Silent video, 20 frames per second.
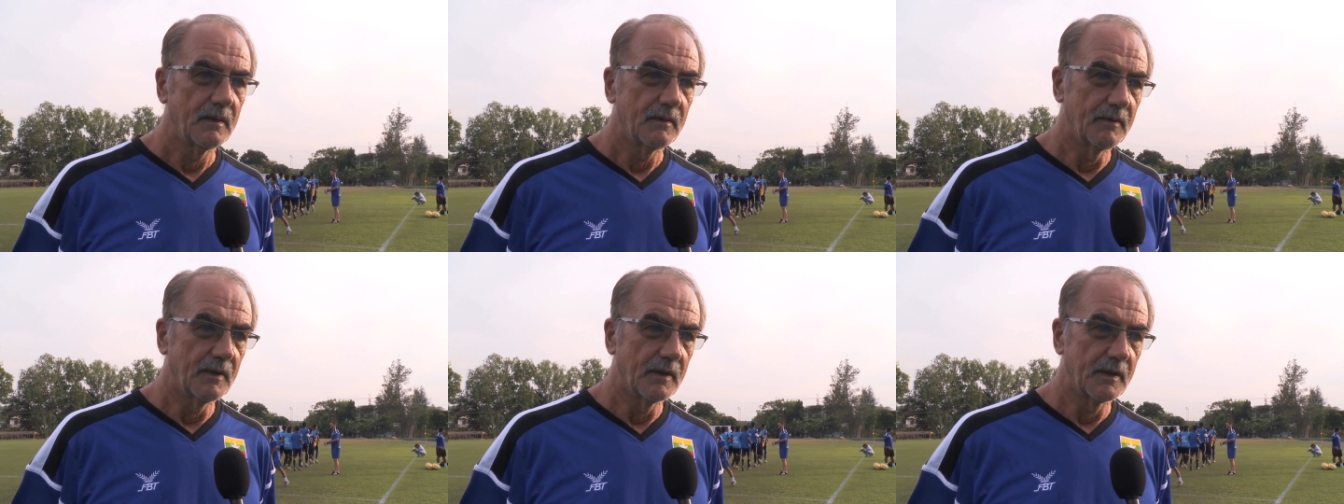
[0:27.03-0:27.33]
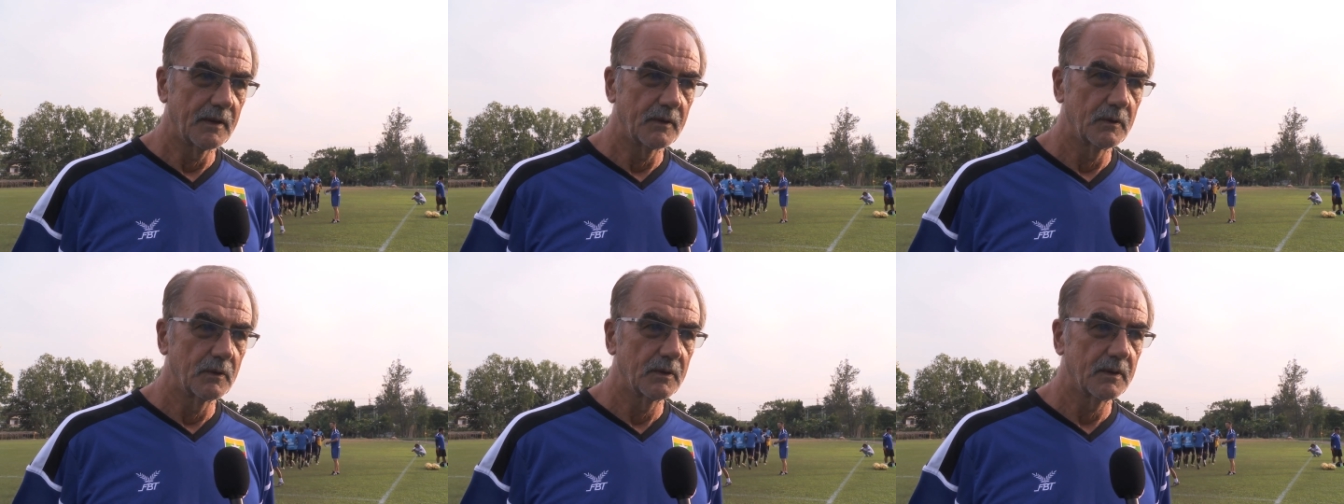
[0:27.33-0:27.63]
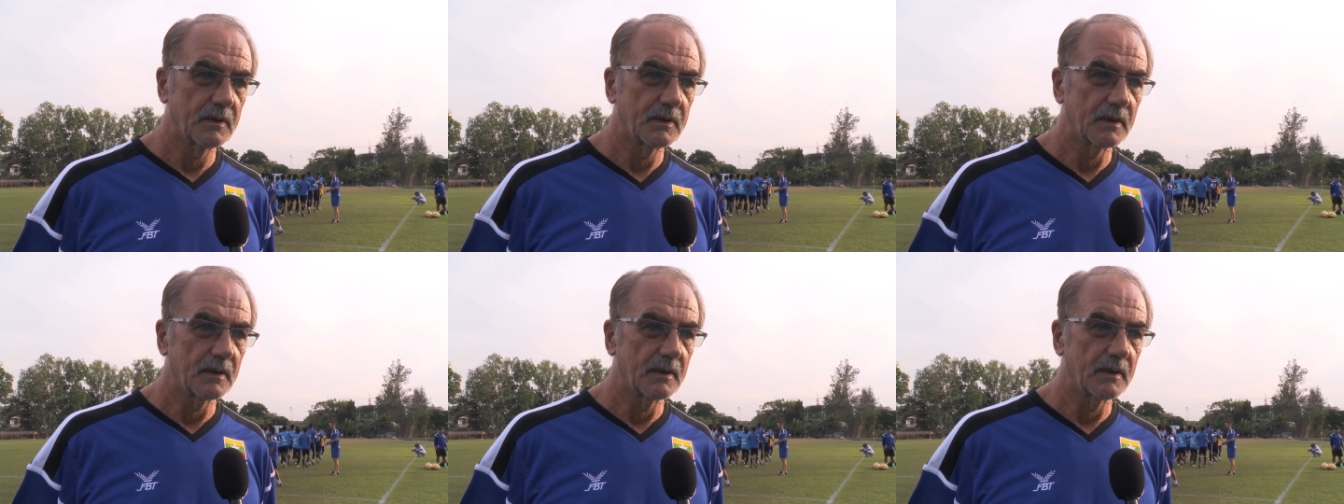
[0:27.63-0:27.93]
Very good
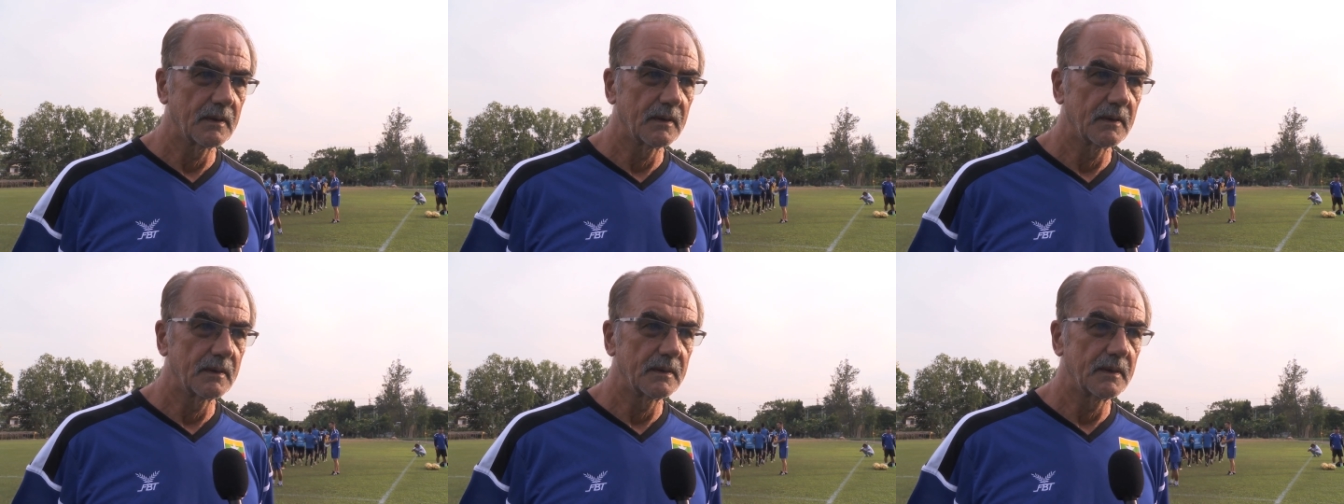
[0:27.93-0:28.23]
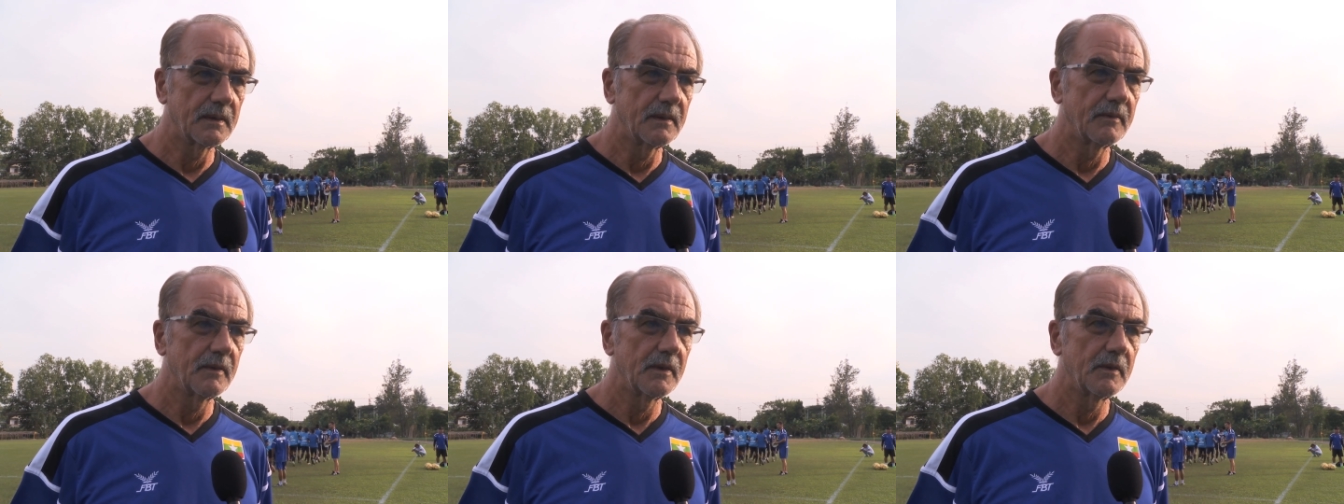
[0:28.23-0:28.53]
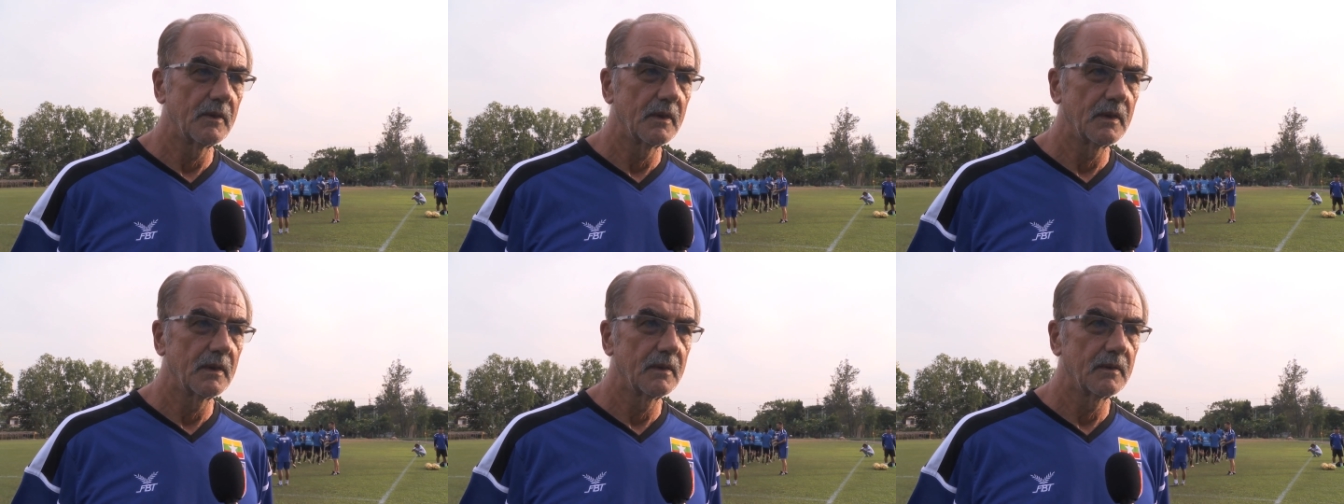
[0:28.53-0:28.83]

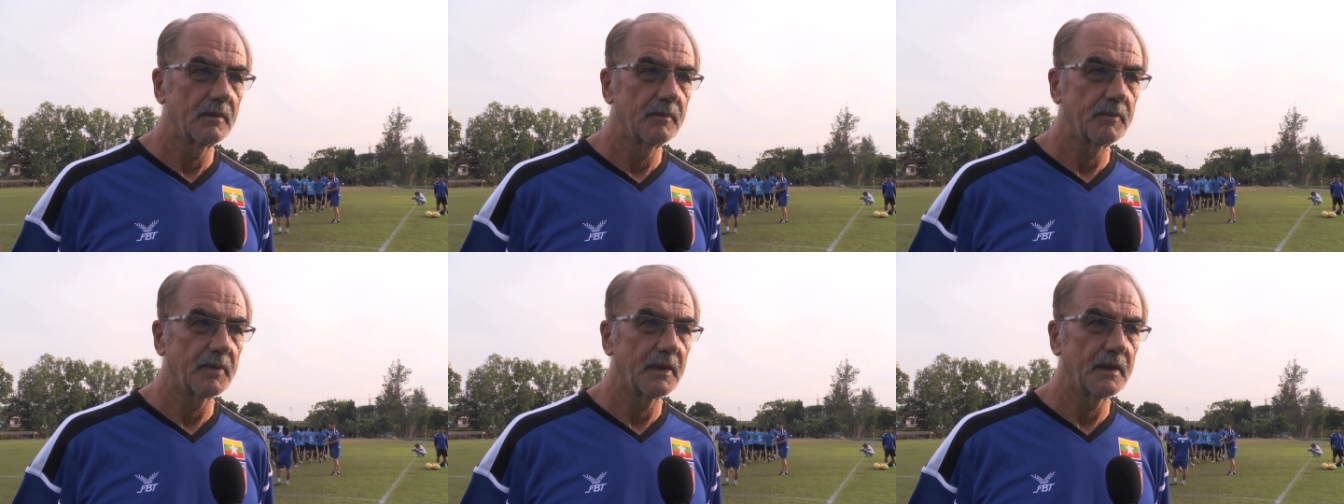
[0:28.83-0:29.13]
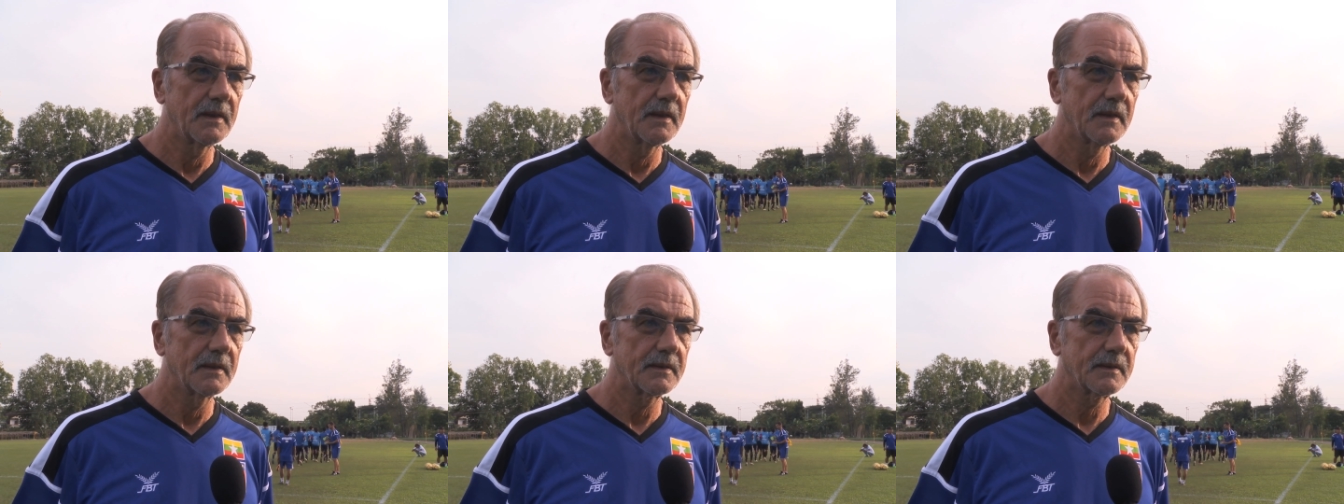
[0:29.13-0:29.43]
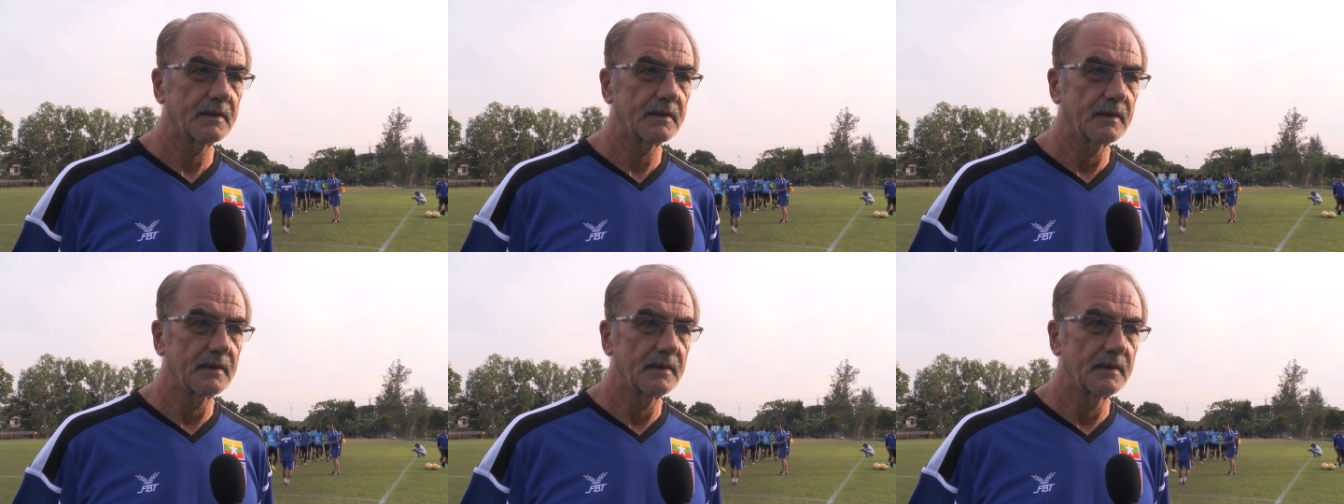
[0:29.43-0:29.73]
individual
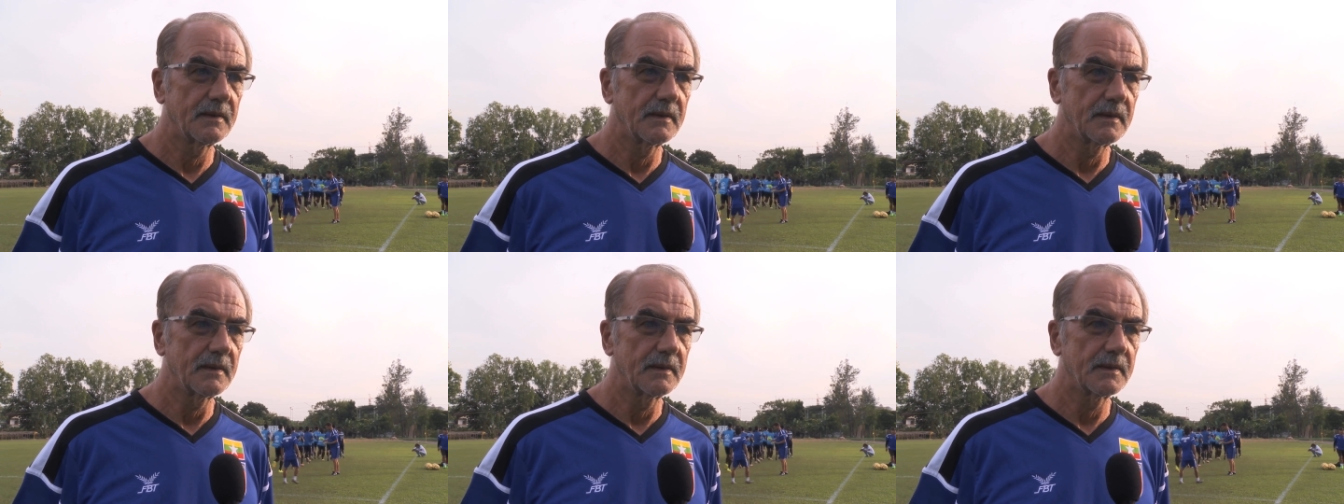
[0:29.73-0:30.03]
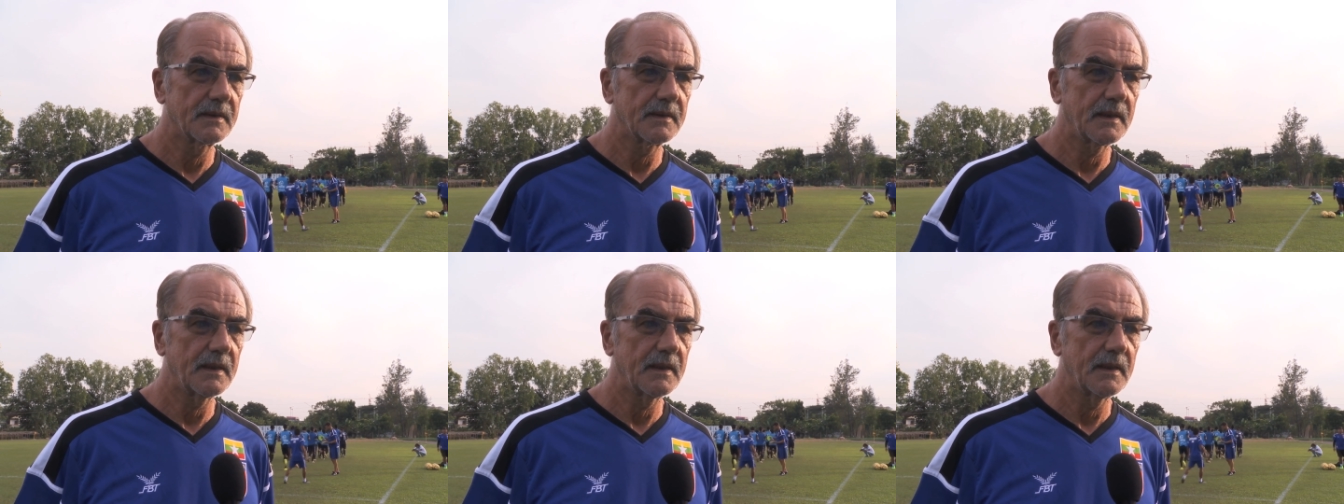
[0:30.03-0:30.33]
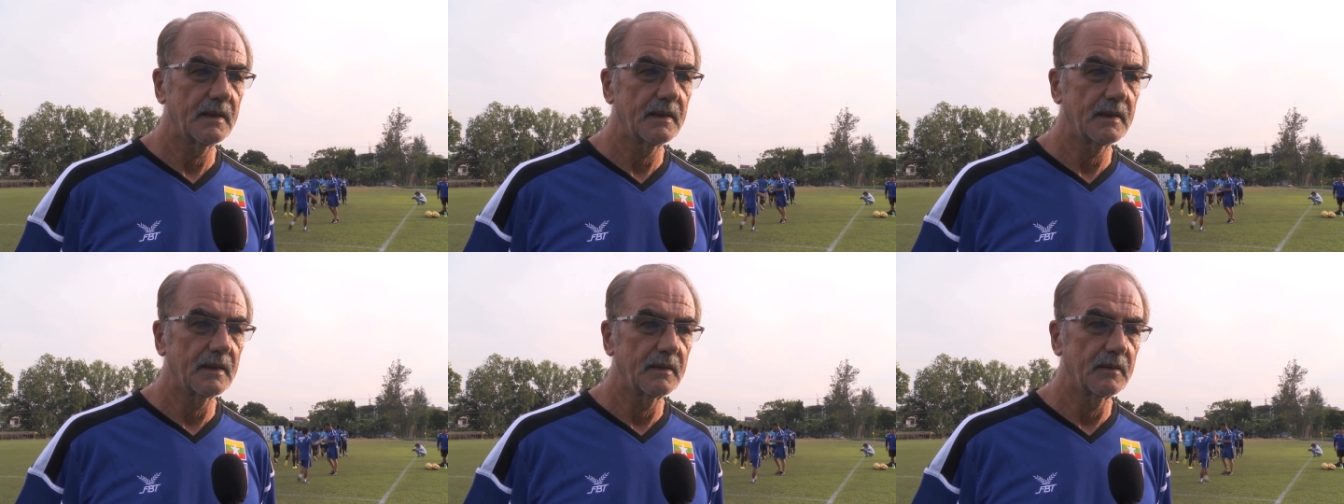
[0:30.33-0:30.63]
players
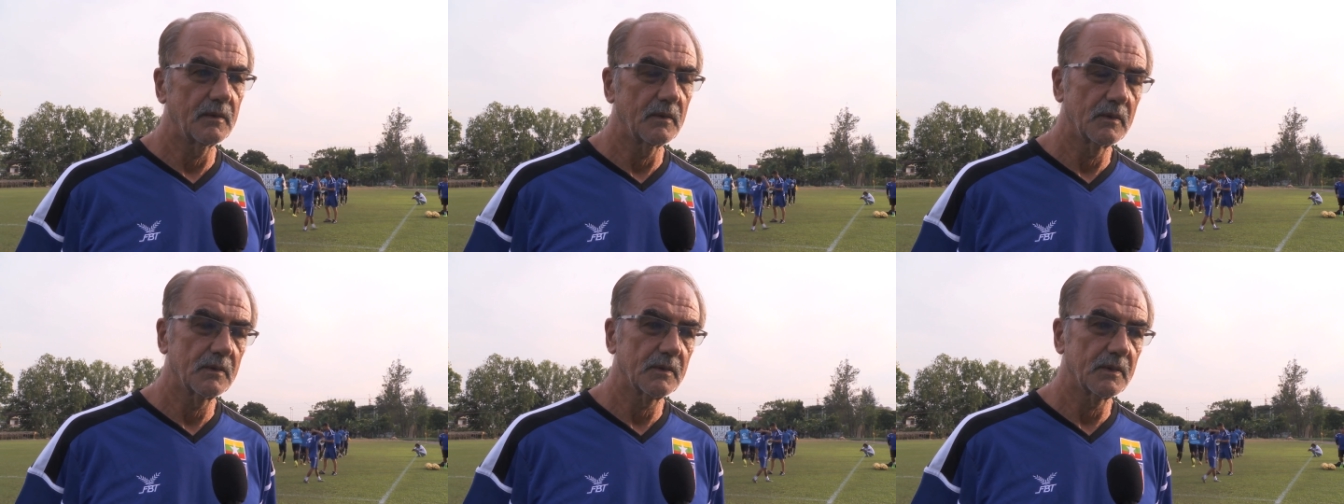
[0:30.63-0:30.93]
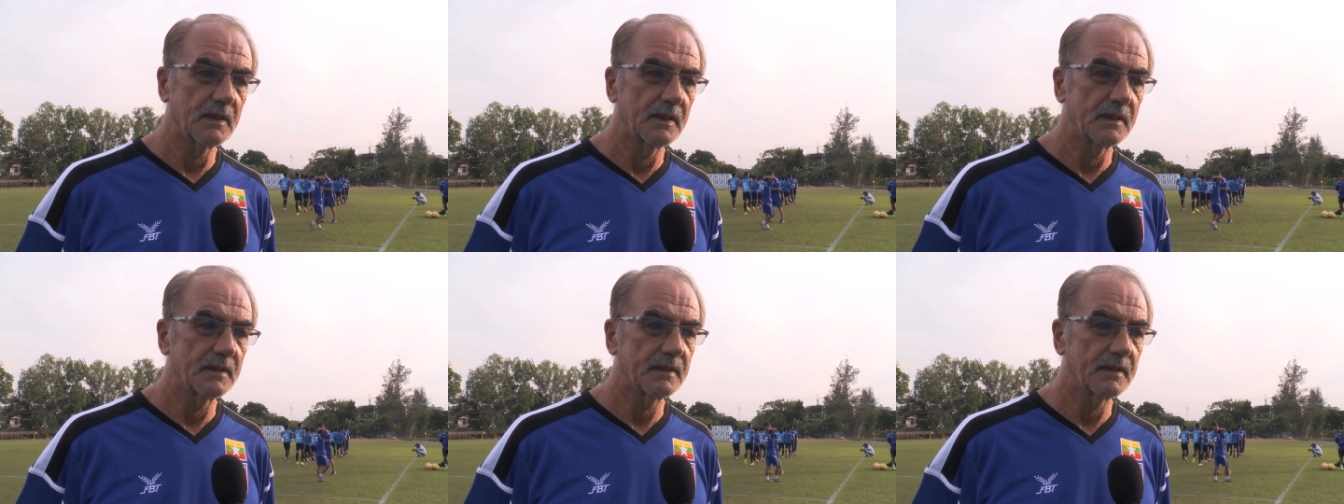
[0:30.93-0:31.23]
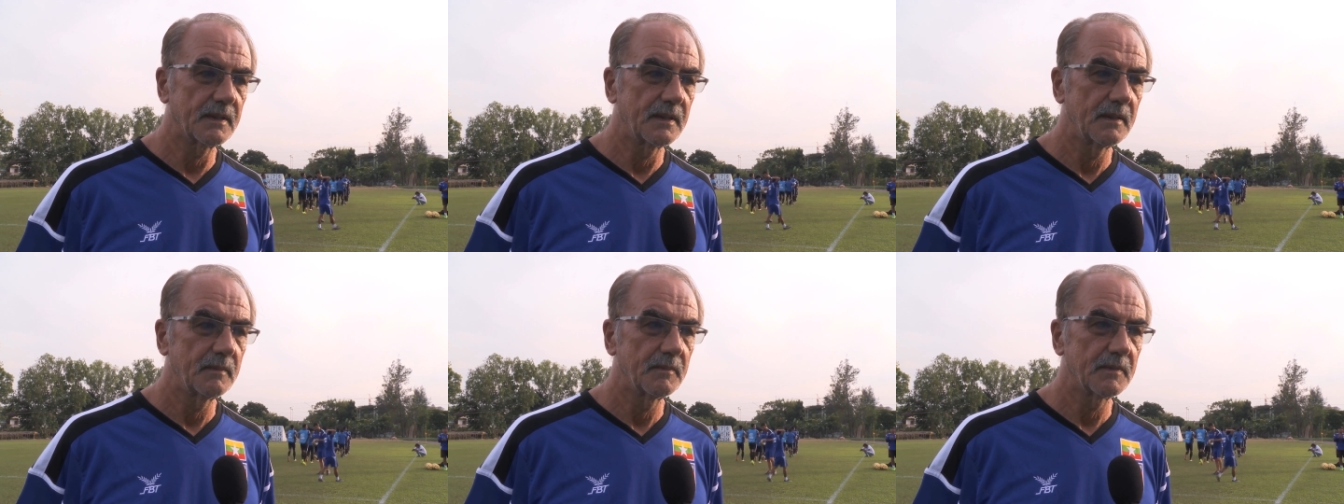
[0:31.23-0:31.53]
inside and also as
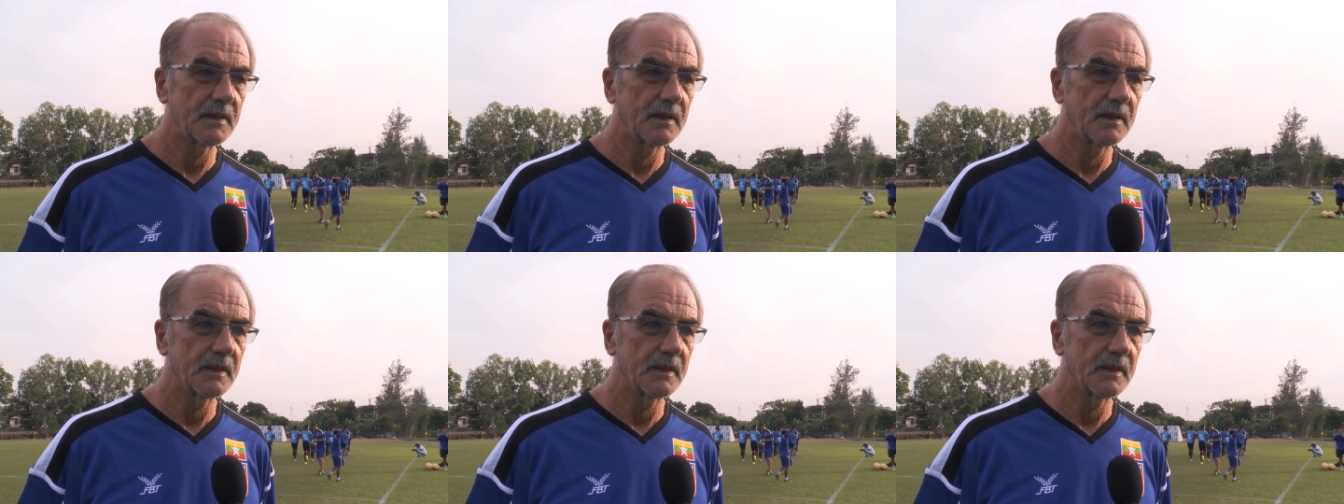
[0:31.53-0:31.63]
team.